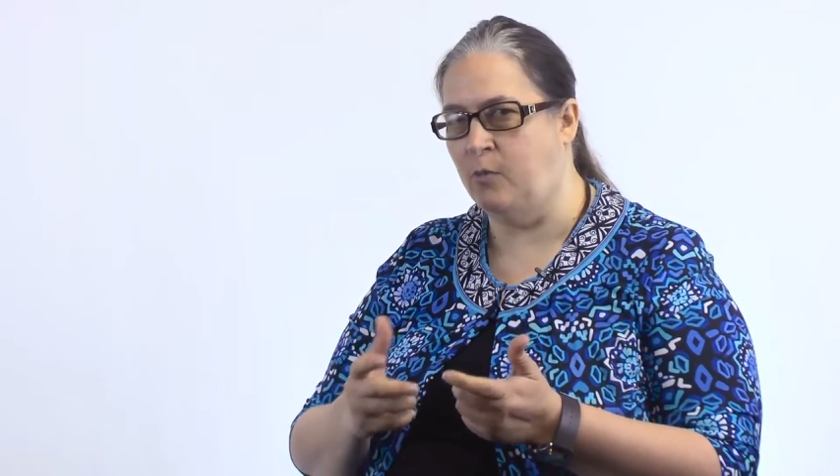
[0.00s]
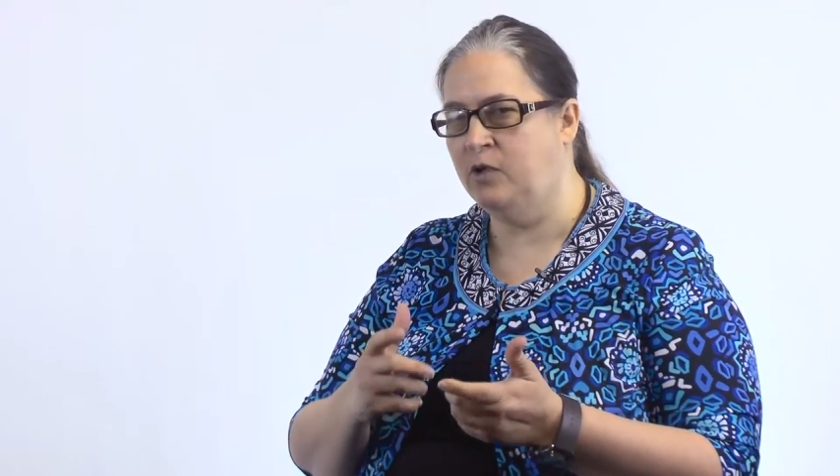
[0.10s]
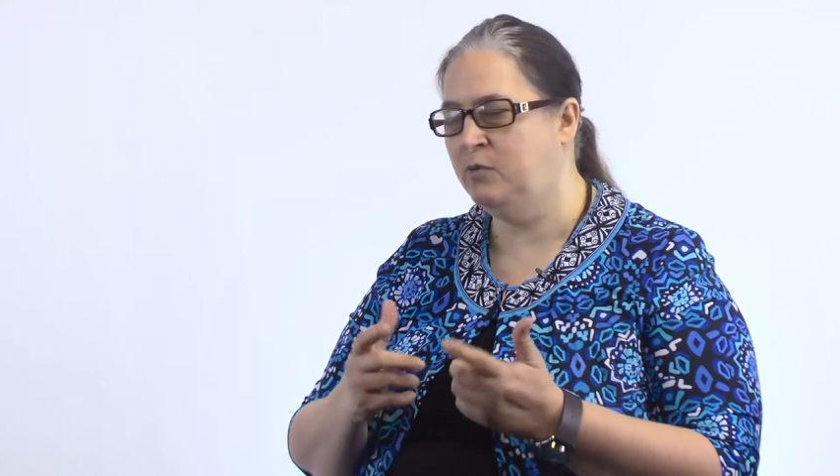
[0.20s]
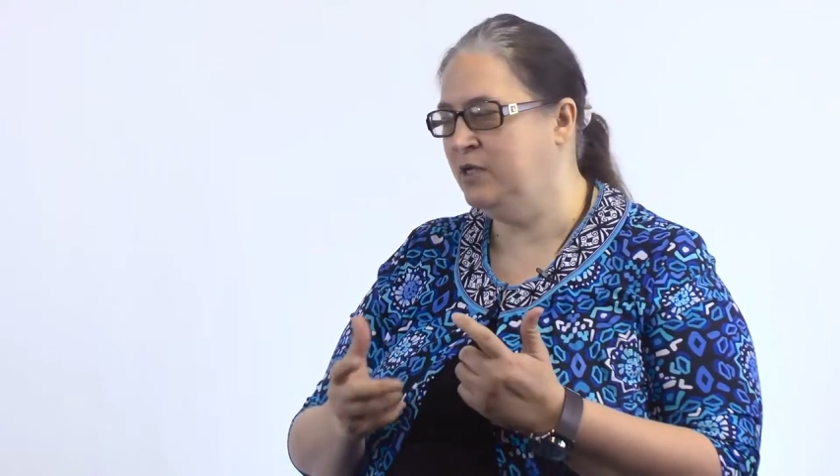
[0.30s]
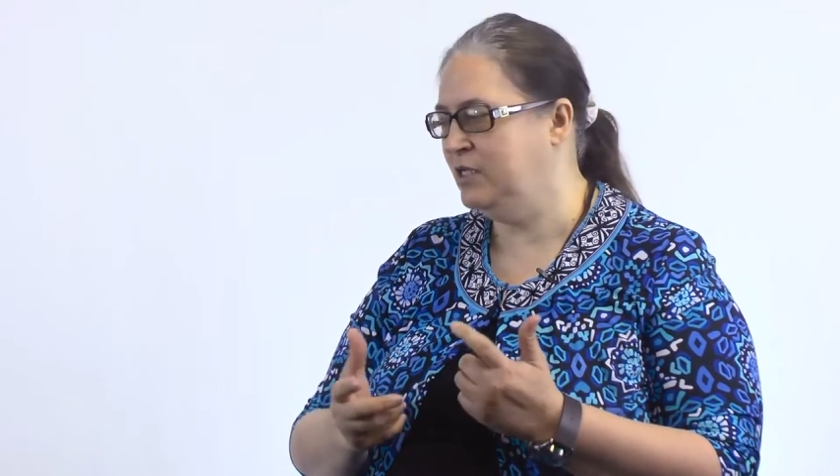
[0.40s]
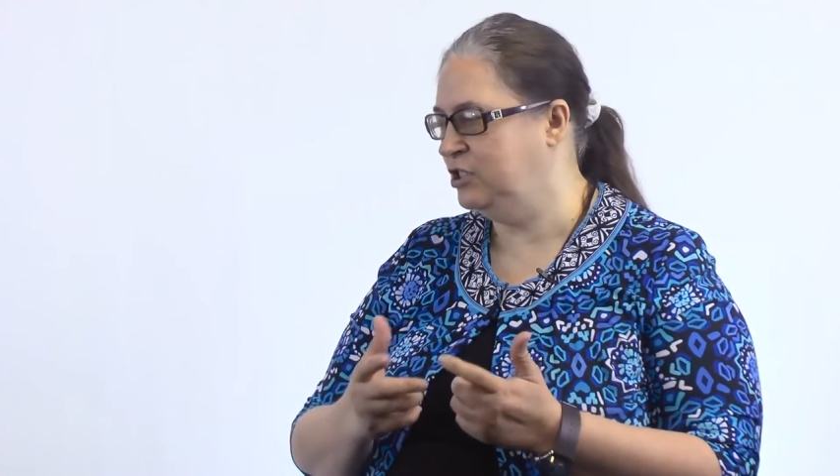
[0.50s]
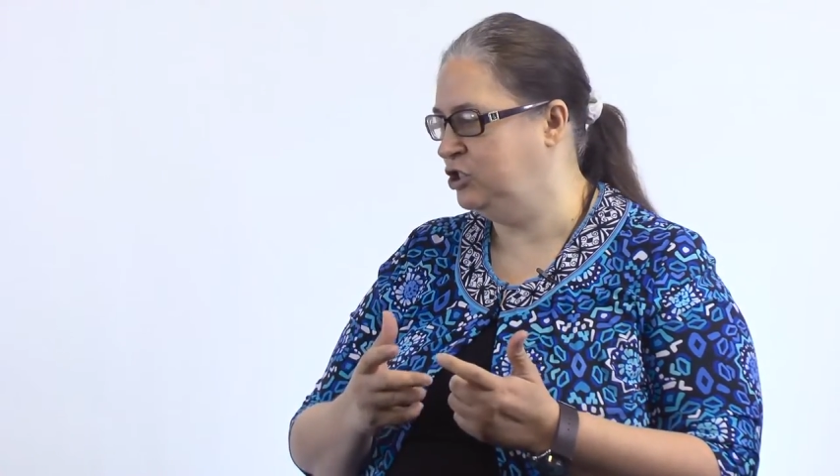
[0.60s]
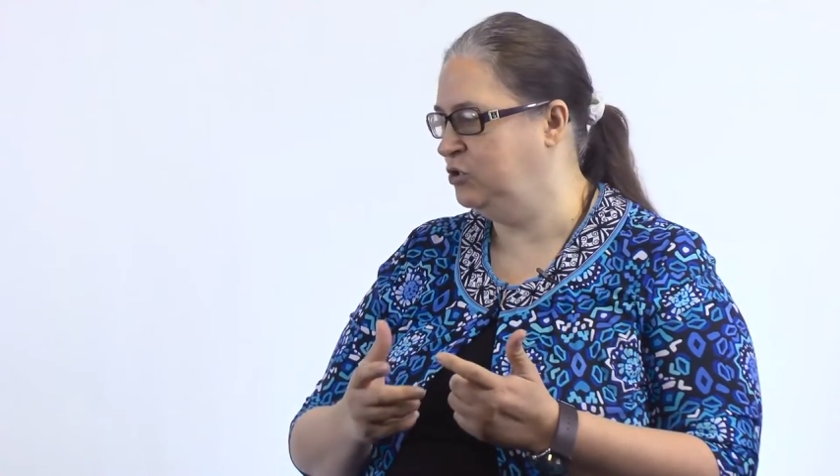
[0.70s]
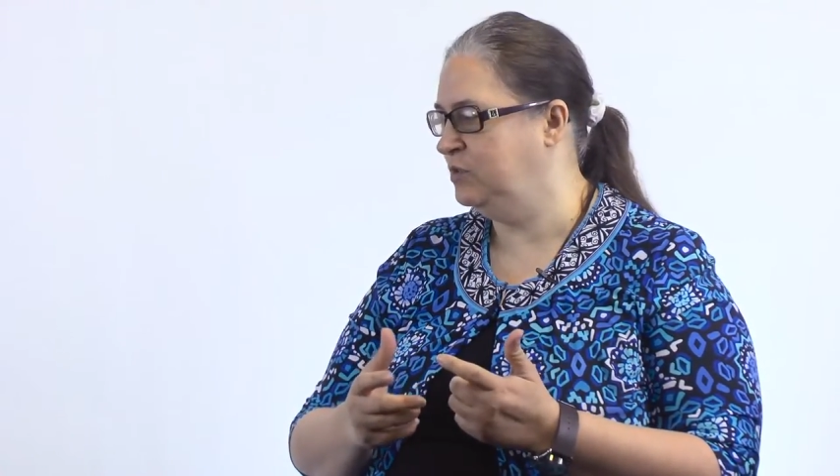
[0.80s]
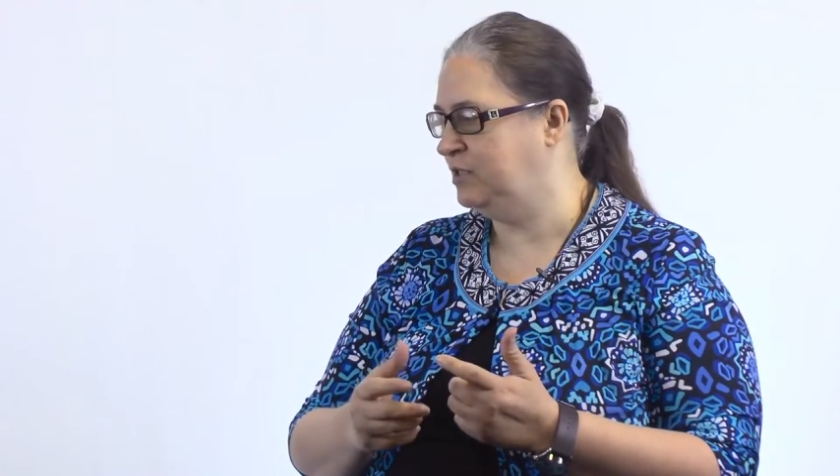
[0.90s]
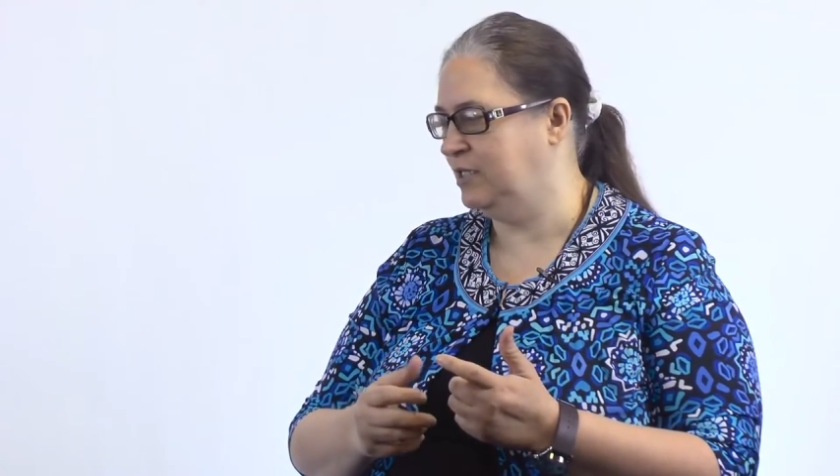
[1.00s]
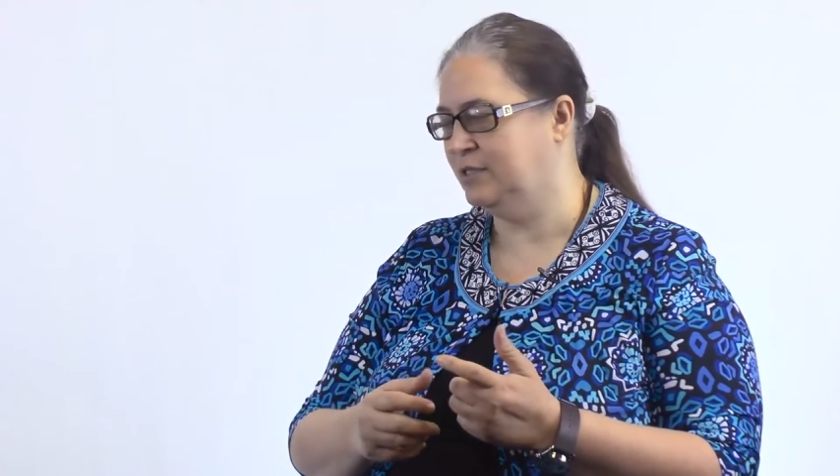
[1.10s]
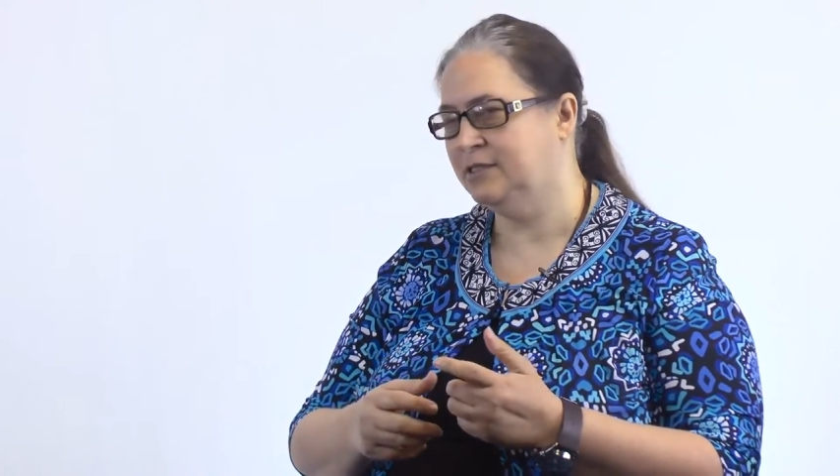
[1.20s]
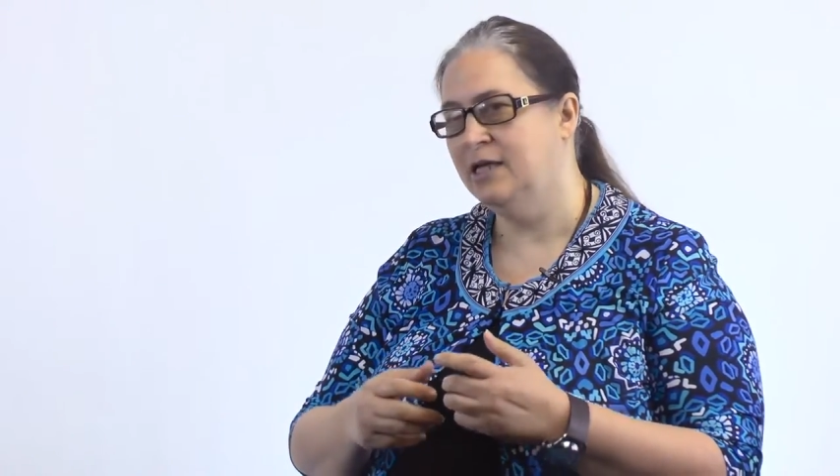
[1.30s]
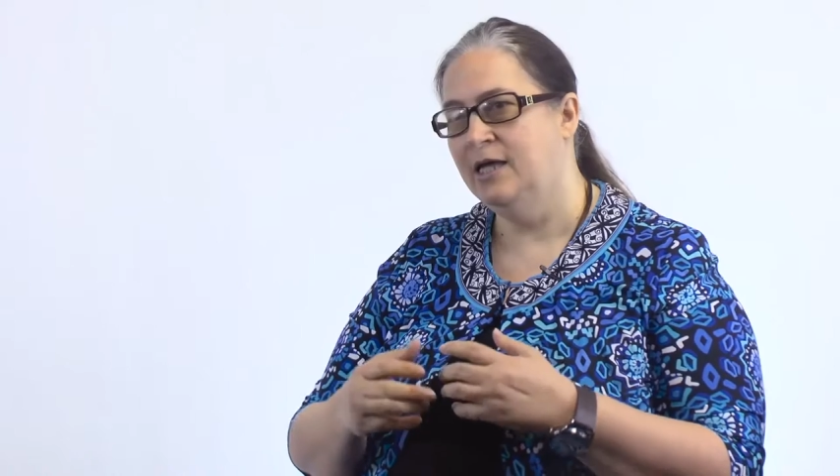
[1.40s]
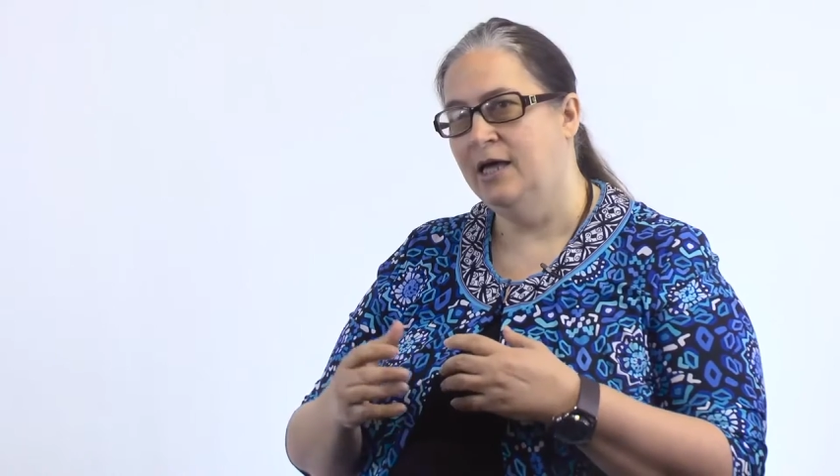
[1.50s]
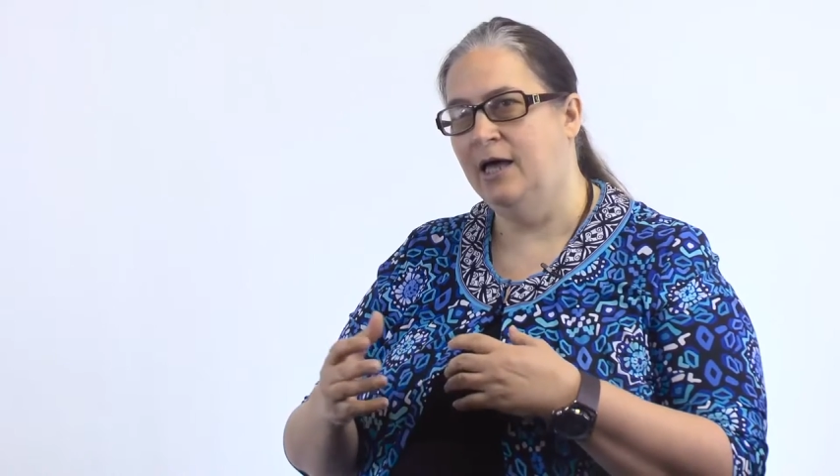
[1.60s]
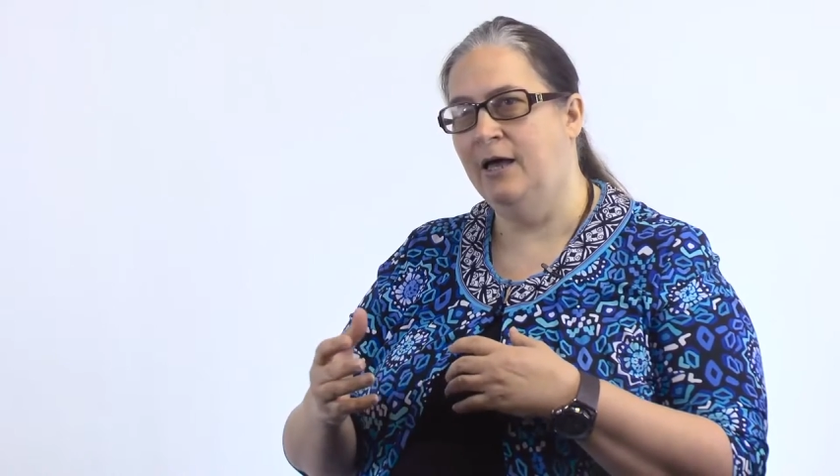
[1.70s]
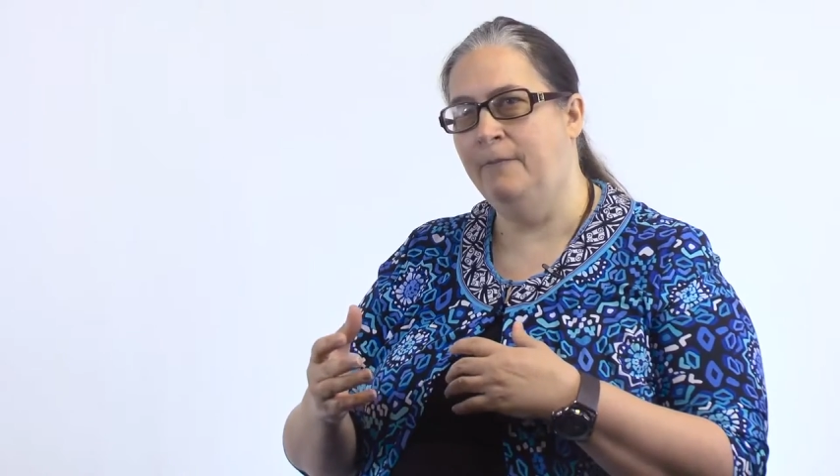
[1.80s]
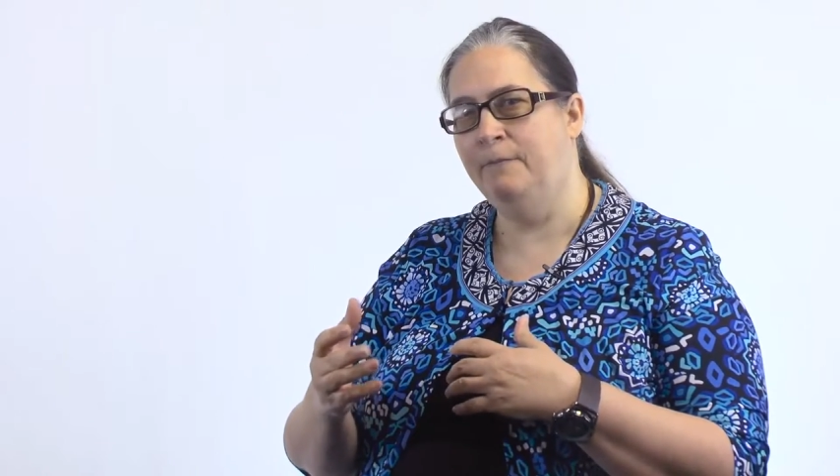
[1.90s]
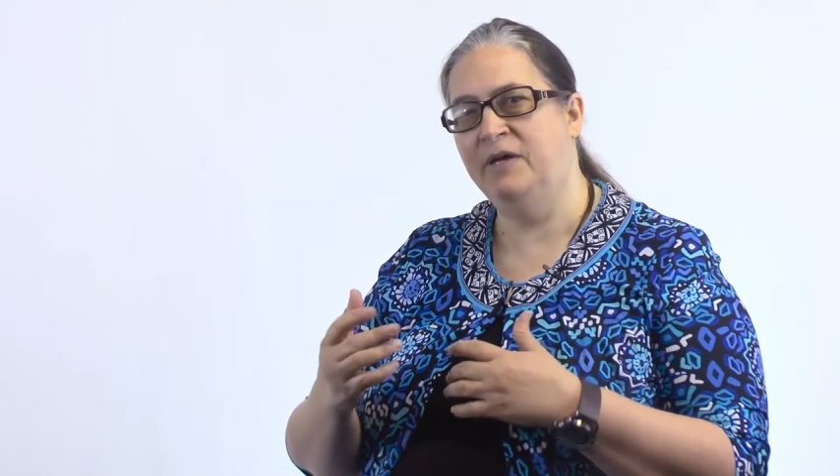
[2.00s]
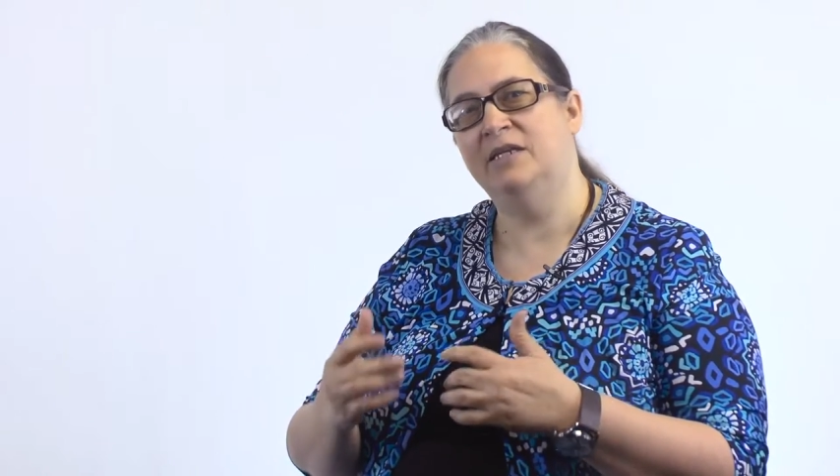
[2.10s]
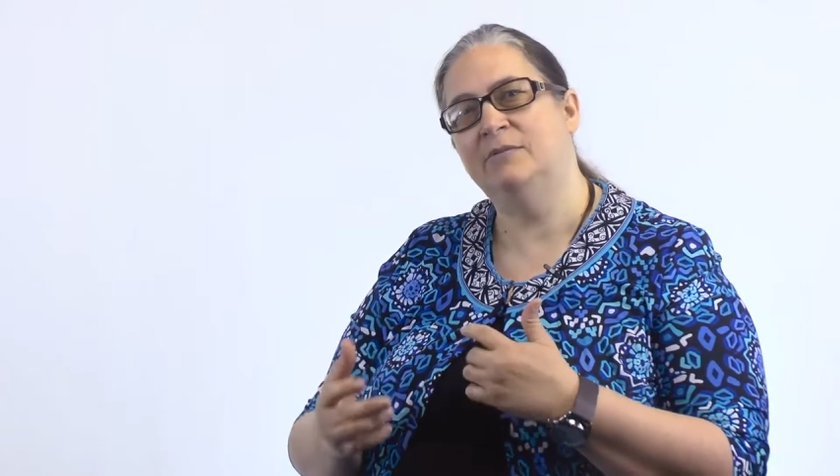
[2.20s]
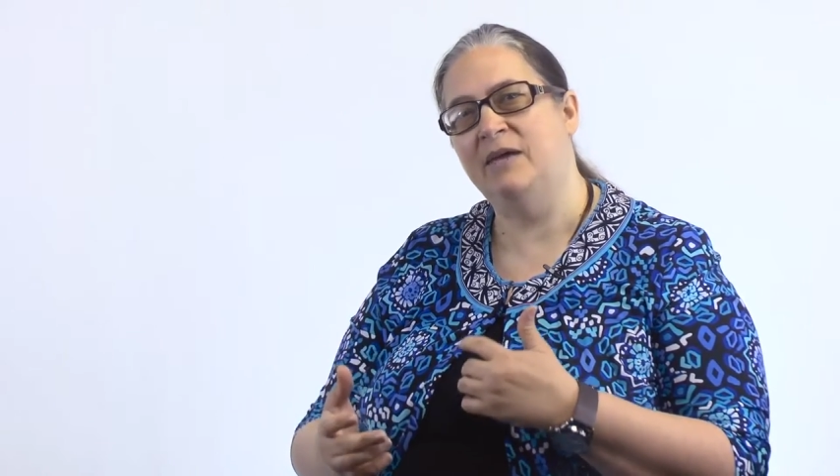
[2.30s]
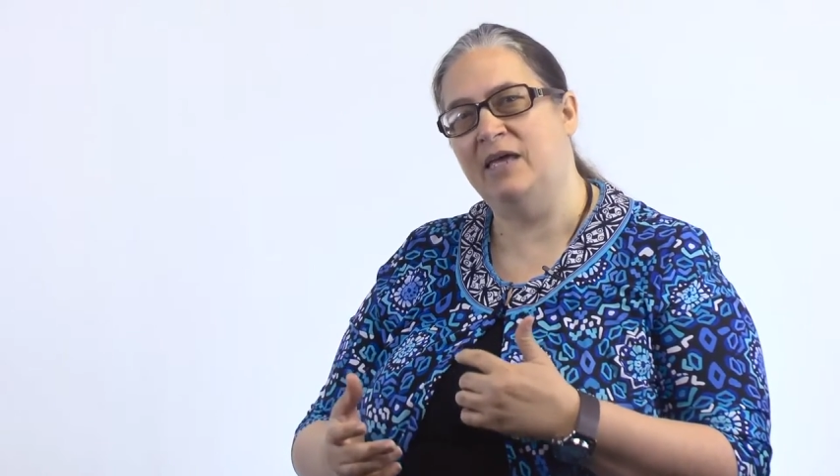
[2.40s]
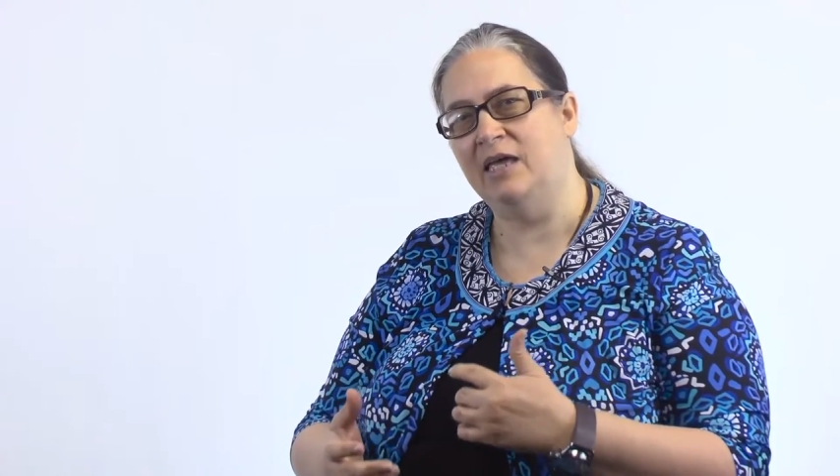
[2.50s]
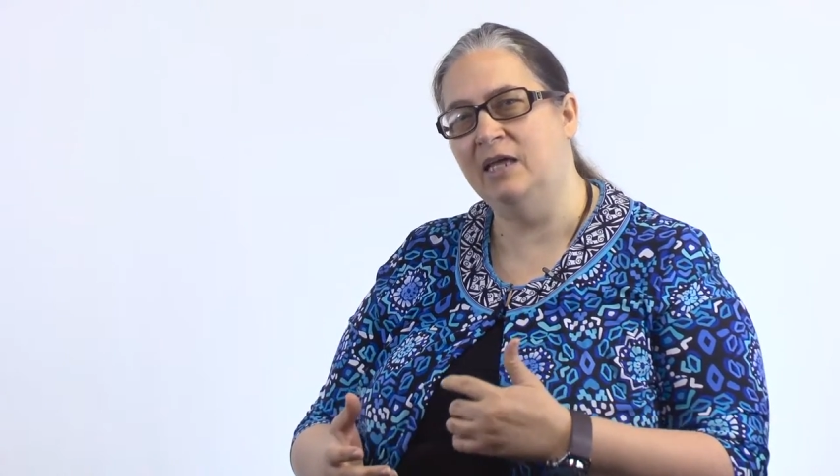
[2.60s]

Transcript: What do we need to do with this? Um, begin to make